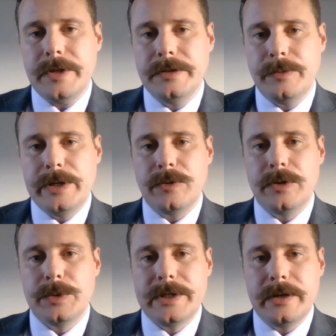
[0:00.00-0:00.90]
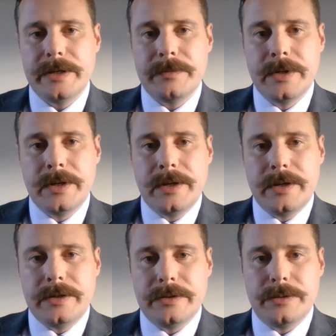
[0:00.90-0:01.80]
So any lawyer would tell him
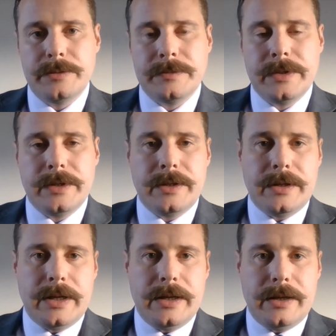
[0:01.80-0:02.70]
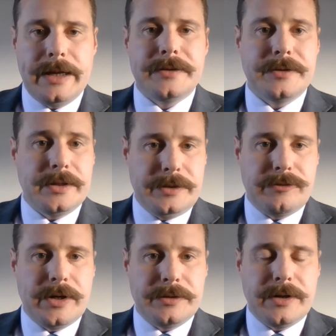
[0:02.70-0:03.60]
to uh, exercise his
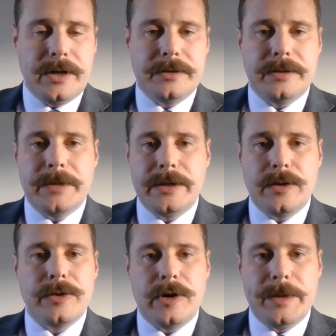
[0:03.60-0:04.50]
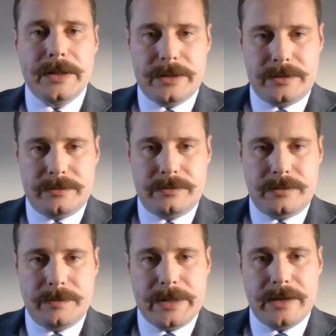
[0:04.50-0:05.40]
right to silence and make no comment
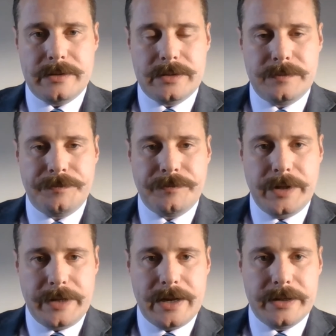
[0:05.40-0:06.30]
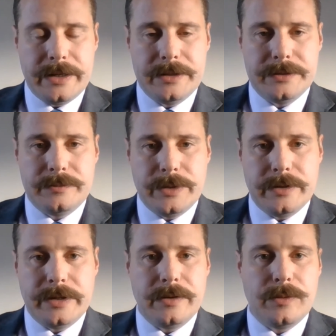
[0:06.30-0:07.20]
about the allegation,
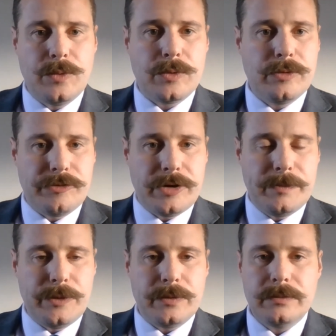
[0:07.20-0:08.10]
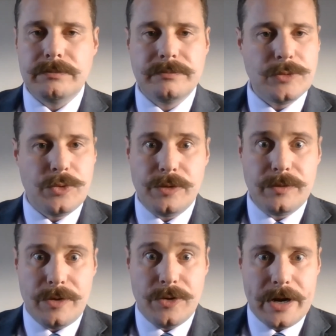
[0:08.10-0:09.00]
whether in court or tribunal or,
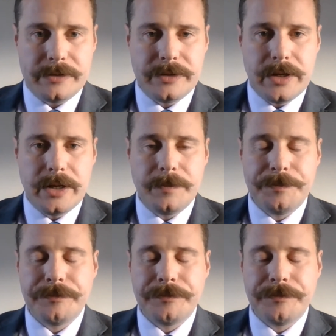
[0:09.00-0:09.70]
or outside.